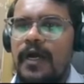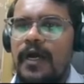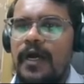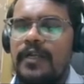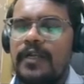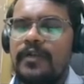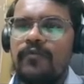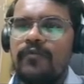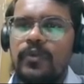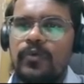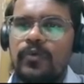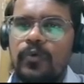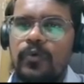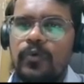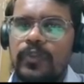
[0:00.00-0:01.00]
and when you
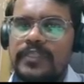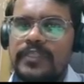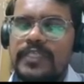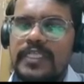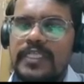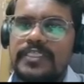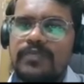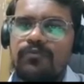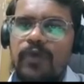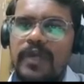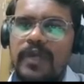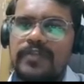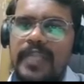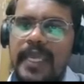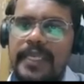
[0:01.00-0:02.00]
go to that sales
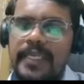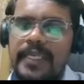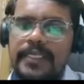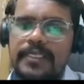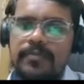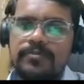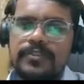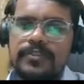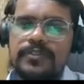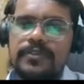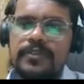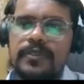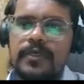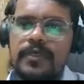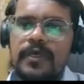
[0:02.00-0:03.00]
invoice line items,
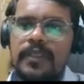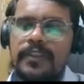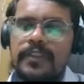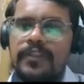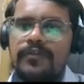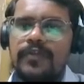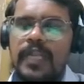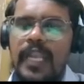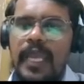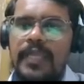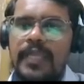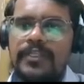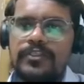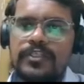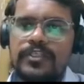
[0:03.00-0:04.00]
there is a
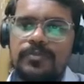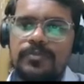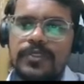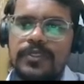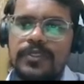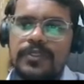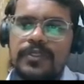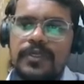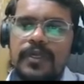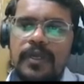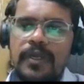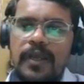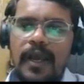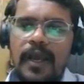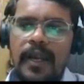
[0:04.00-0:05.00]
line description
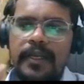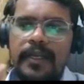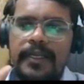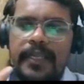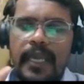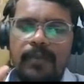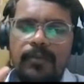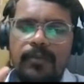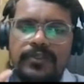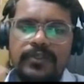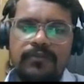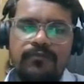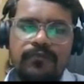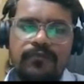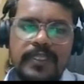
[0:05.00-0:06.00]
and
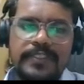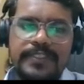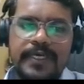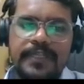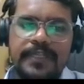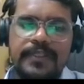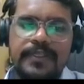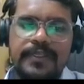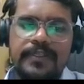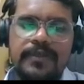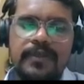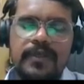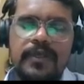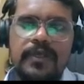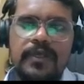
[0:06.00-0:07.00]
dimension fields are there.
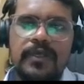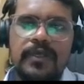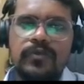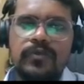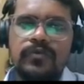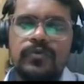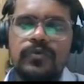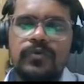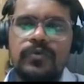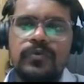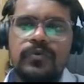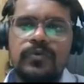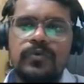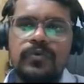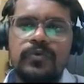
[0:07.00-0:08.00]
So
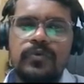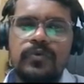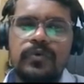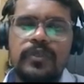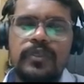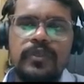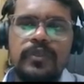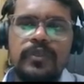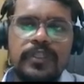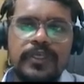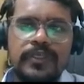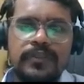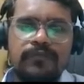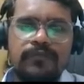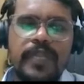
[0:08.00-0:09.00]
in
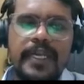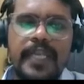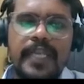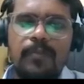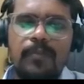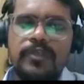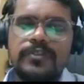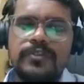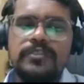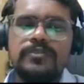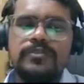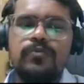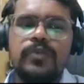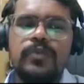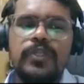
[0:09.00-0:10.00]
case if the
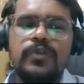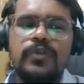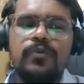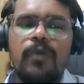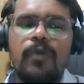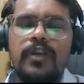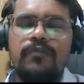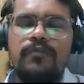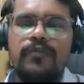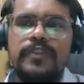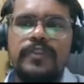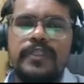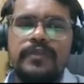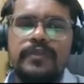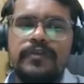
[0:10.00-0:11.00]
dimensions we need to modify,
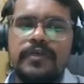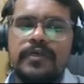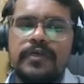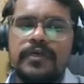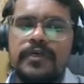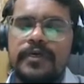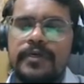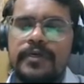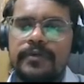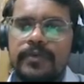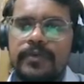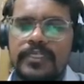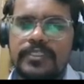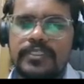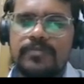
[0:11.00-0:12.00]
there is a
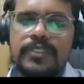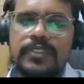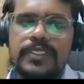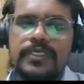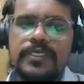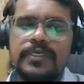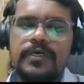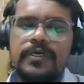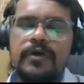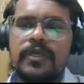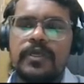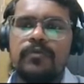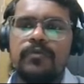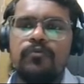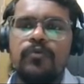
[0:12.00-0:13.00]
custom setting.
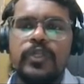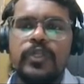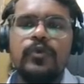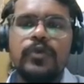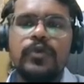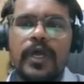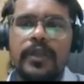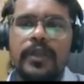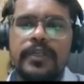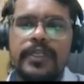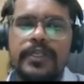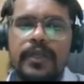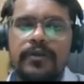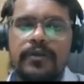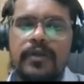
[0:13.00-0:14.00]
Okay, we need to turn
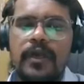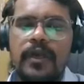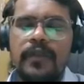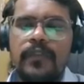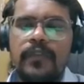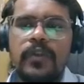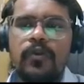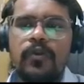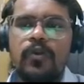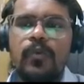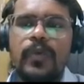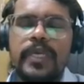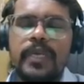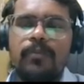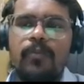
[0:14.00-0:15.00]
it on, then only
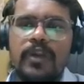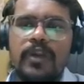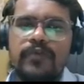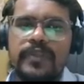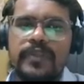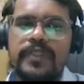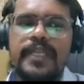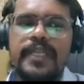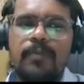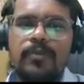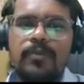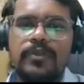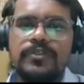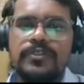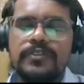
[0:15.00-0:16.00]
we can modify the
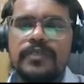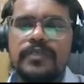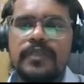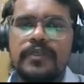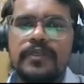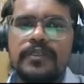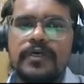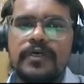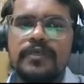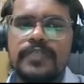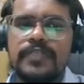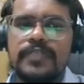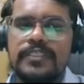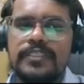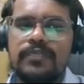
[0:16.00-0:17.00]
dimensions on that
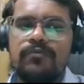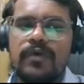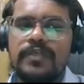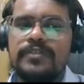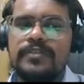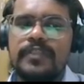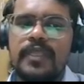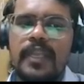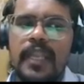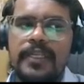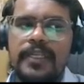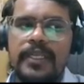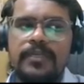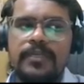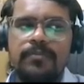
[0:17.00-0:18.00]
sales invoice in the
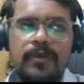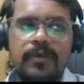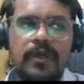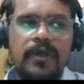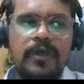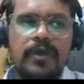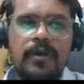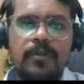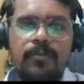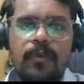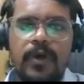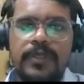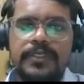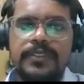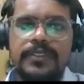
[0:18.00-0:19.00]
line item
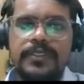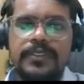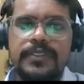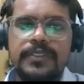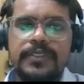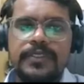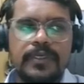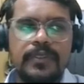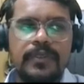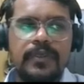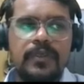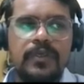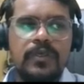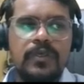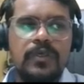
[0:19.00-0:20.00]
part. Okay,
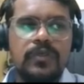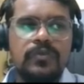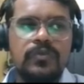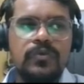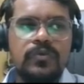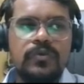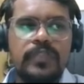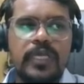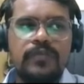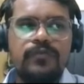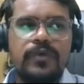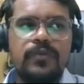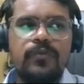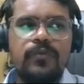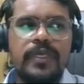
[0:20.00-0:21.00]
so that's
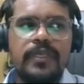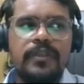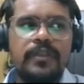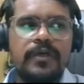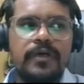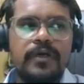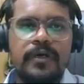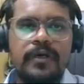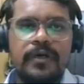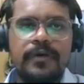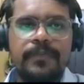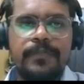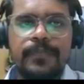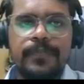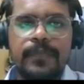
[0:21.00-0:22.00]
where we can
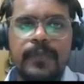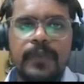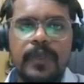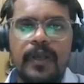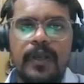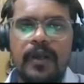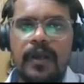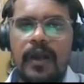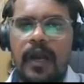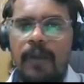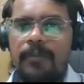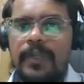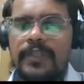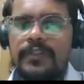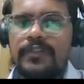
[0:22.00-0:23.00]

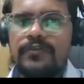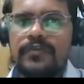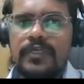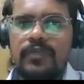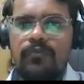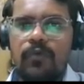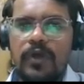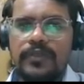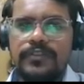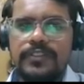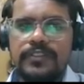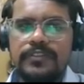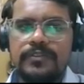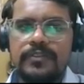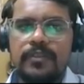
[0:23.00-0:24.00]
amend these
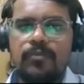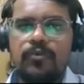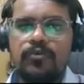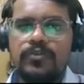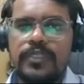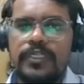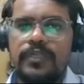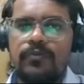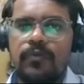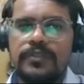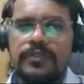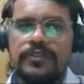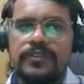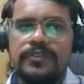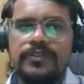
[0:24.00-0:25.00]
invoices, the posted
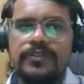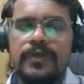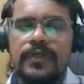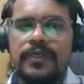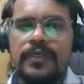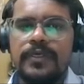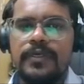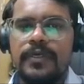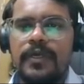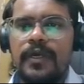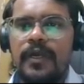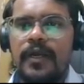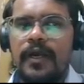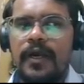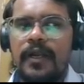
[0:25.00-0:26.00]
invoices. Okay,
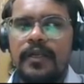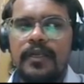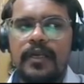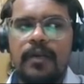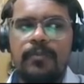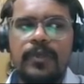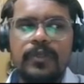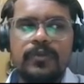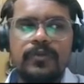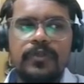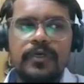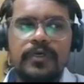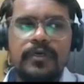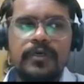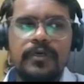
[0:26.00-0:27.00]
and coming to
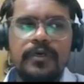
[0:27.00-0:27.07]
the